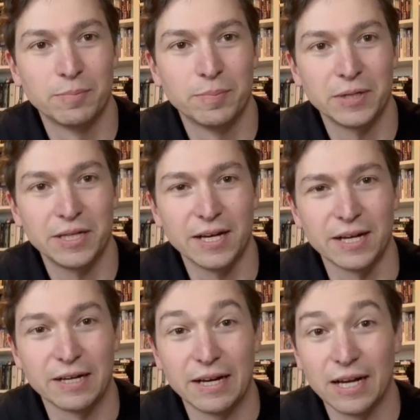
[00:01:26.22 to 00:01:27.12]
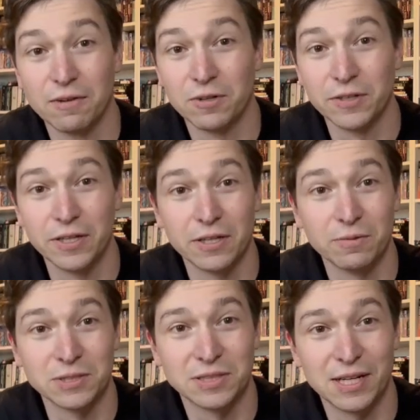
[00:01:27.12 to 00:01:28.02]
but yeah, I have all the other
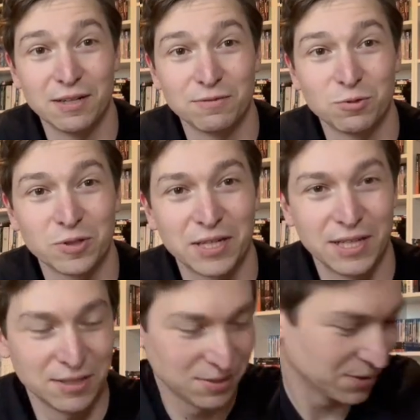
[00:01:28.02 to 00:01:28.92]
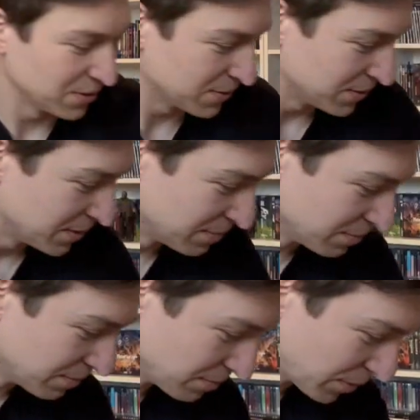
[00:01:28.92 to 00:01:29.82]
ones down 4K, so
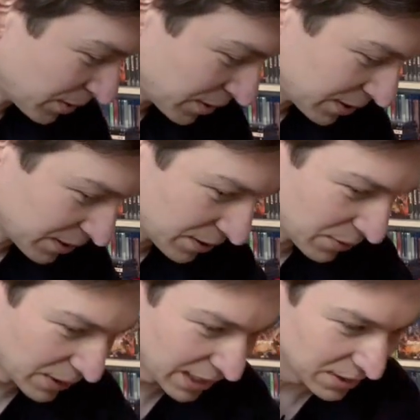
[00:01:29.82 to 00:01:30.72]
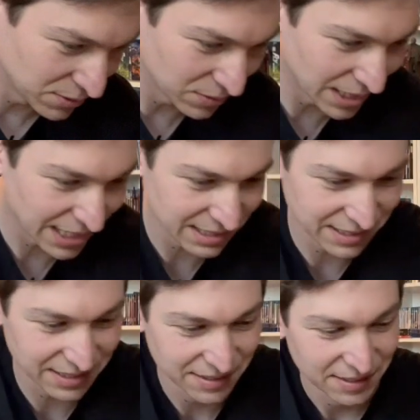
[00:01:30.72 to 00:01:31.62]
probably go ahead and do that.
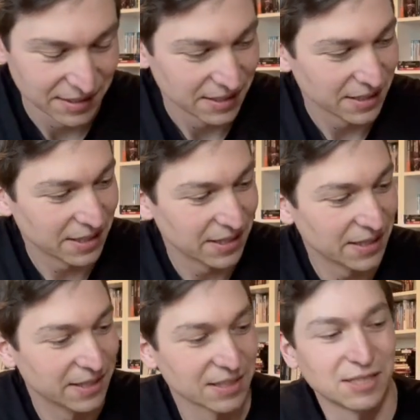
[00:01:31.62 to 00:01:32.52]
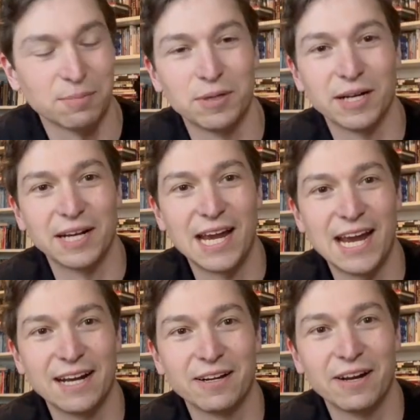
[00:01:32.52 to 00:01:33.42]
Uh, next up, we got
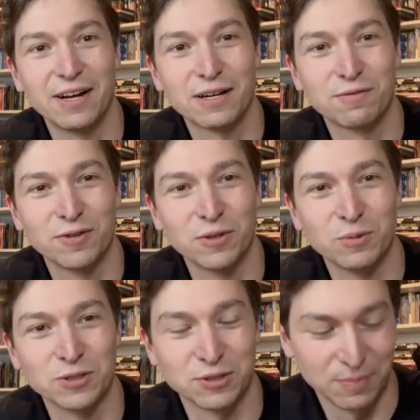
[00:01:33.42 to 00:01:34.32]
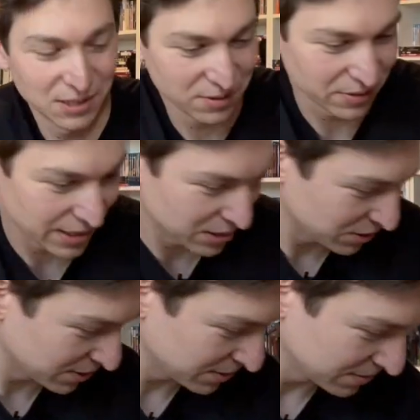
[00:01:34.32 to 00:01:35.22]
Hancock for the Will Smith
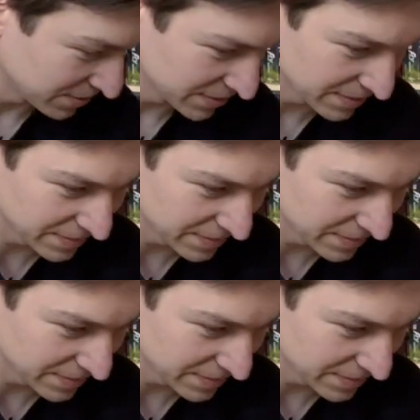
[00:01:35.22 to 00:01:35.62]
collection. Uh,